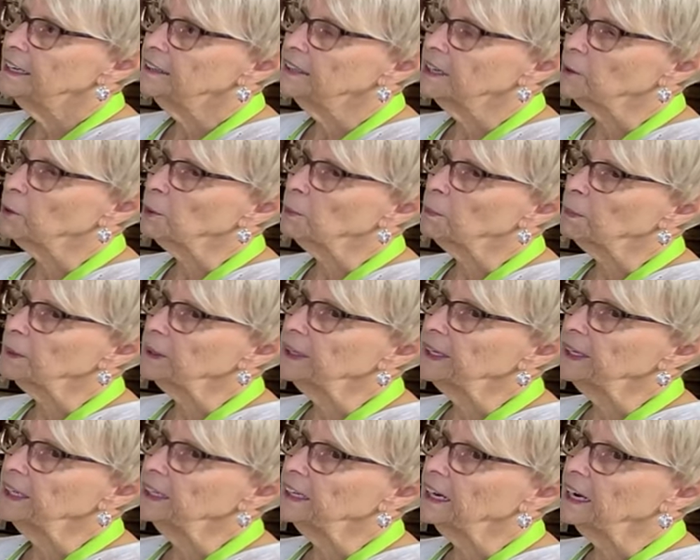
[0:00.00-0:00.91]
they were
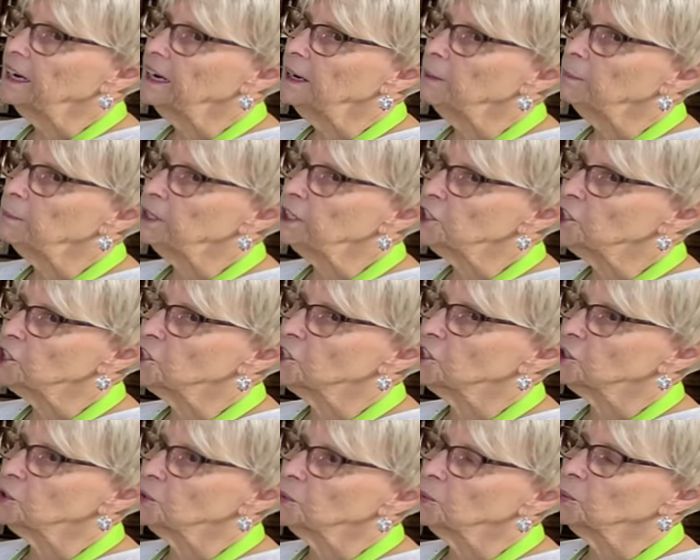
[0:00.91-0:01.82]
playing
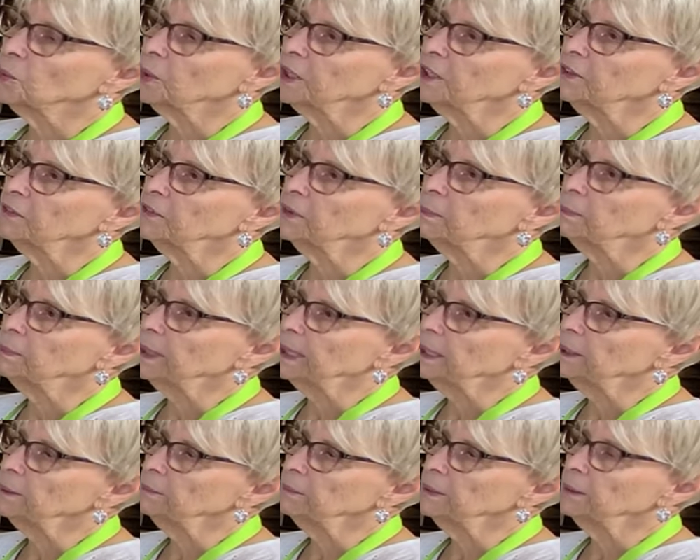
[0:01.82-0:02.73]
homage to one of the
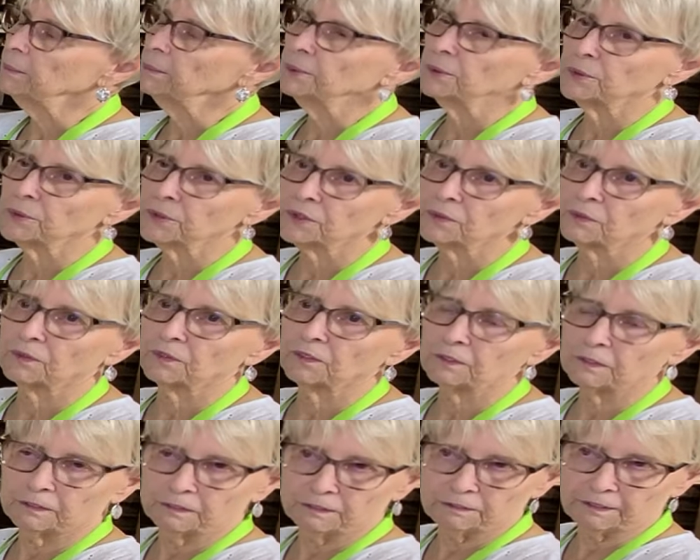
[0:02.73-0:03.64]
band members'
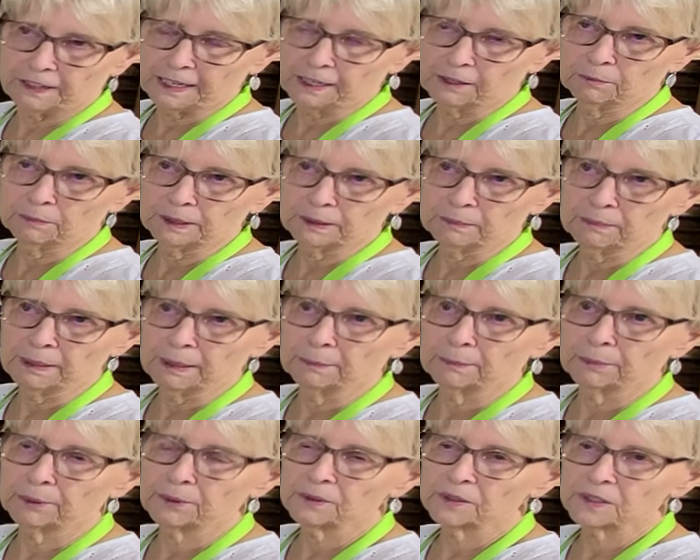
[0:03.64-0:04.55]
family
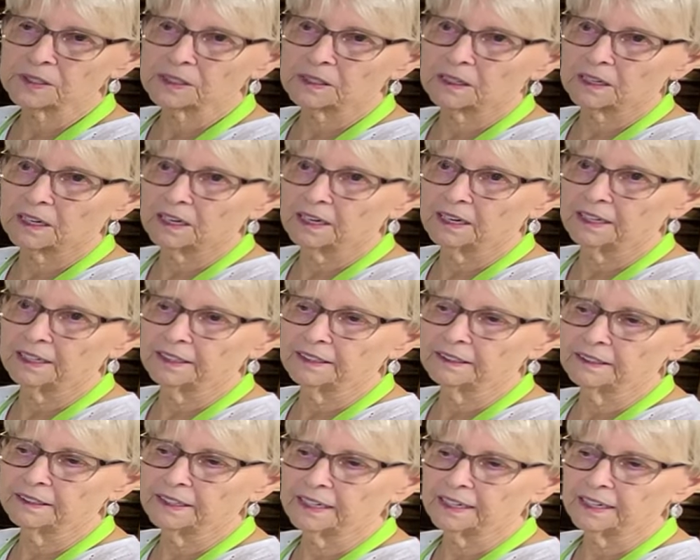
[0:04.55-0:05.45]
members, and,
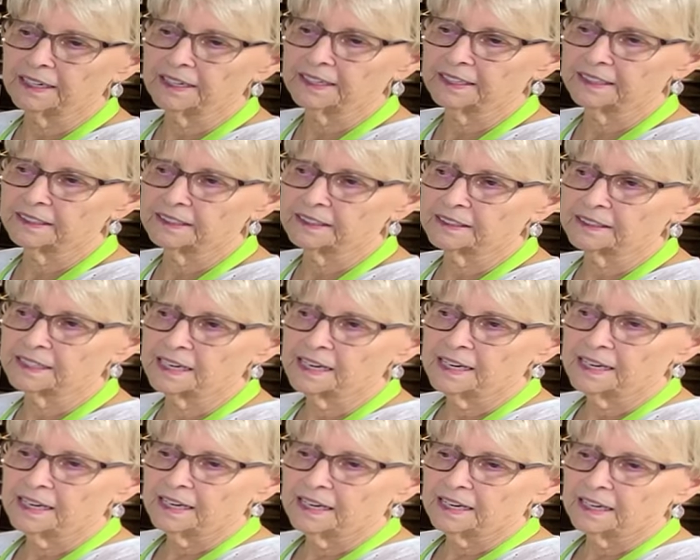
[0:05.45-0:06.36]
and they had
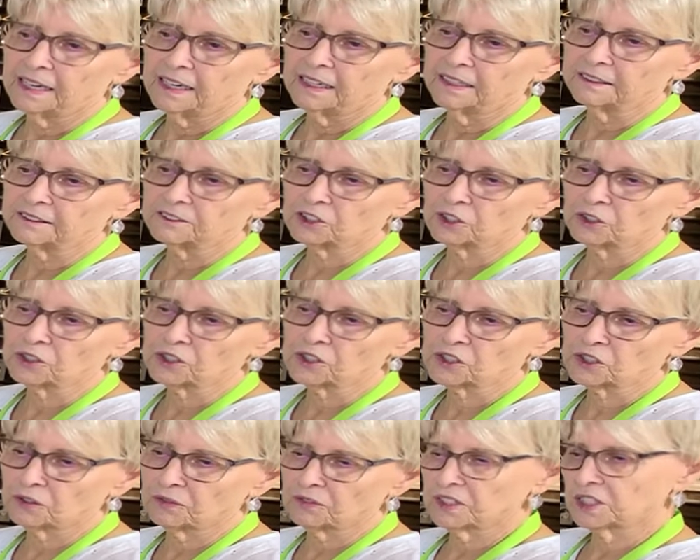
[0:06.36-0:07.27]
a church
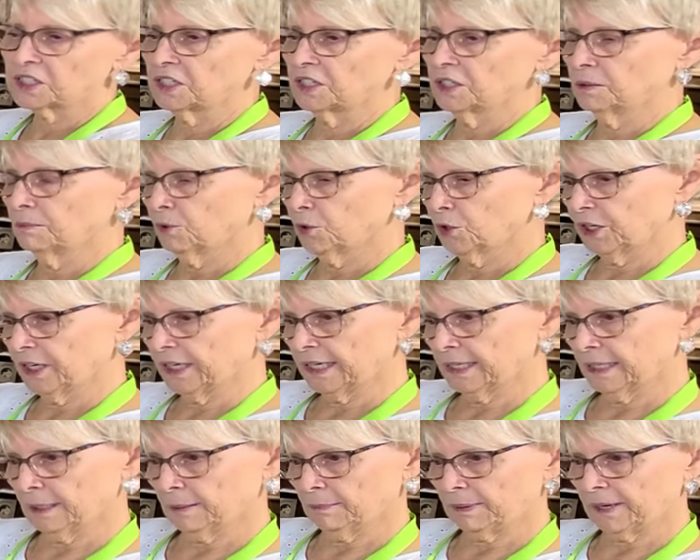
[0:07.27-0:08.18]
service in the
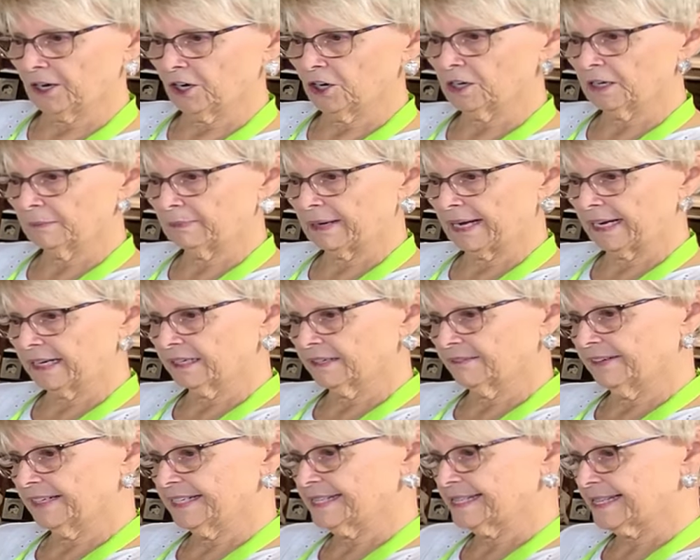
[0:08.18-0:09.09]
morning in the park back
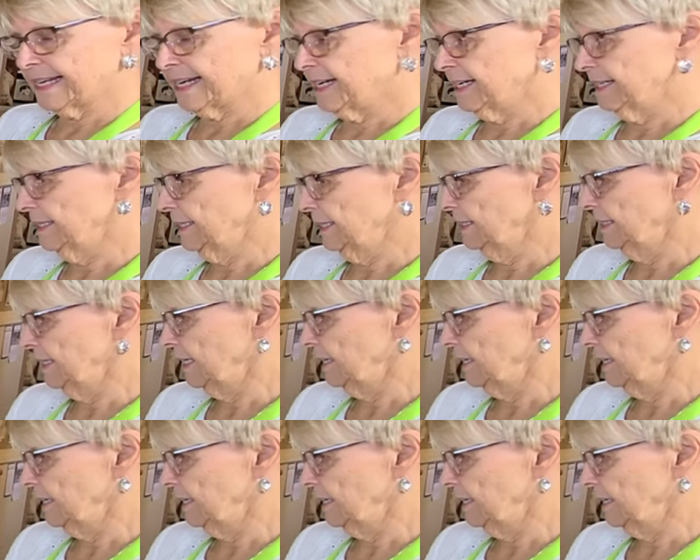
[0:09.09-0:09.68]
of us, and then